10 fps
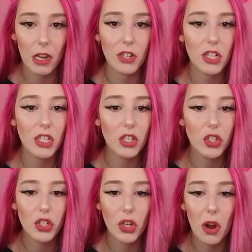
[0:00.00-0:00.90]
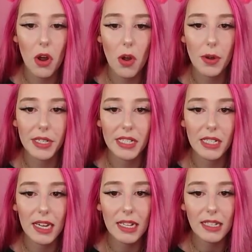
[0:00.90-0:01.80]
gosh, this is so
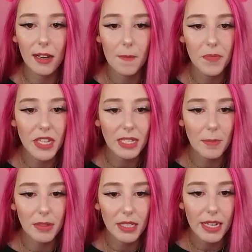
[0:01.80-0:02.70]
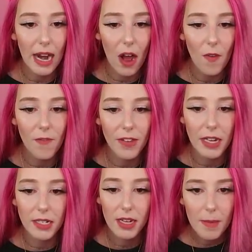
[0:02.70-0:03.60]
detailed, this complete
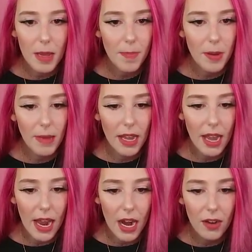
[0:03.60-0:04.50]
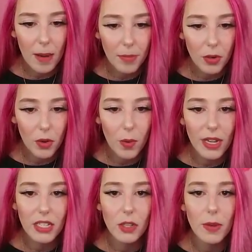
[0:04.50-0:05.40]
outfit. Let me put my hair up real
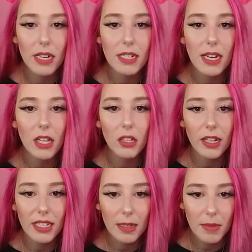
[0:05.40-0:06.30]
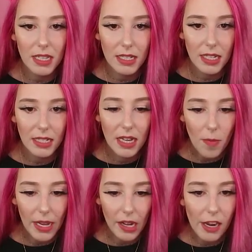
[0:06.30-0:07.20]
quick so we could take a look at some of these things. Oh
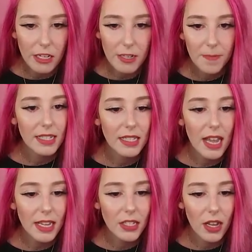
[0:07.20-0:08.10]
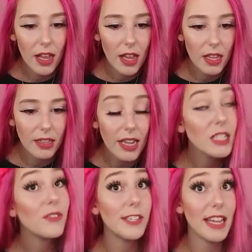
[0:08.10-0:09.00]
my gosh, these legs, uh,
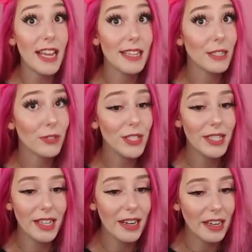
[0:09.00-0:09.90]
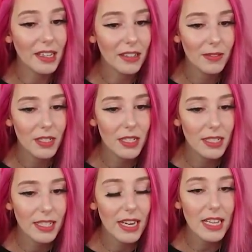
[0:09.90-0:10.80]
legs for days, real skinny. Real
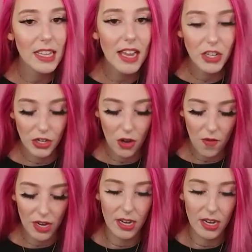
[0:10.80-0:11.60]
skinny legend over